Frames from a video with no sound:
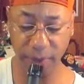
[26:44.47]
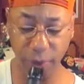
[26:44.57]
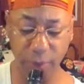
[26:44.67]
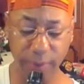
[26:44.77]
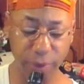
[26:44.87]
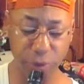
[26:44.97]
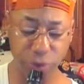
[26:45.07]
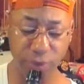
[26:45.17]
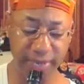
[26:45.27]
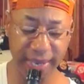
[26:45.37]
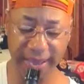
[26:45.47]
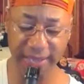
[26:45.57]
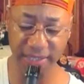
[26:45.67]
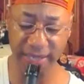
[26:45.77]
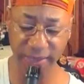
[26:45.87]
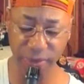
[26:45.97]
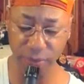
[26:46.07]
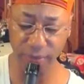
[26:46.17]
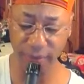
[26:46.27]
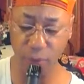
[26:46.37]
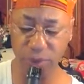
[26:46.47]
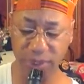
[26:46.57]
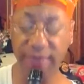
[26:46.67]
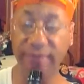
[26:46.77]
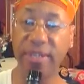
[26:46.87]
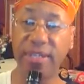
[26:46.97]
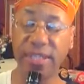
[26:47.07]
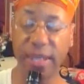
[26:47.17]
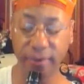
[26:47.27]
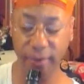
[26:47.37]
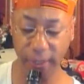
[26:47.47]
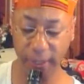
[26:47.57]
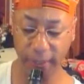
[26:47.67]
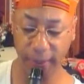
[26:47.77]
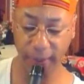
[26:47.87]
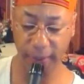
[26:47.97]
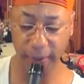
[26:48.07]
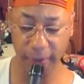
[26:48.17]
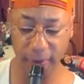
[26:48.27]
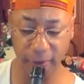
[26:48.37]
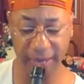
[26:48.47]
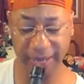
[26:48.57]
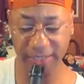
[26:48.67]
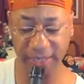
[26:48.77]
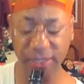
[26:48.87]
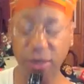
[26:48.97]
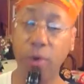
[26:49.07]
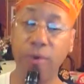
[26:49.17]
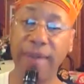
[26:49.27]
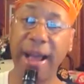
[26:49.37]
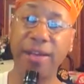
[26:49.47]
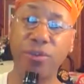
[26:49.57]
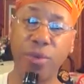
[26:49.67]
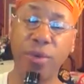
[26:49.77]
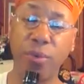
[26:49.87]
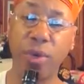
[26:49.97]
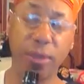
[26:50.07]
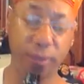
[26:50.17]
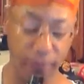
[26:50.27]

the Criminal Street Gang Statute 1457, United States Code 521.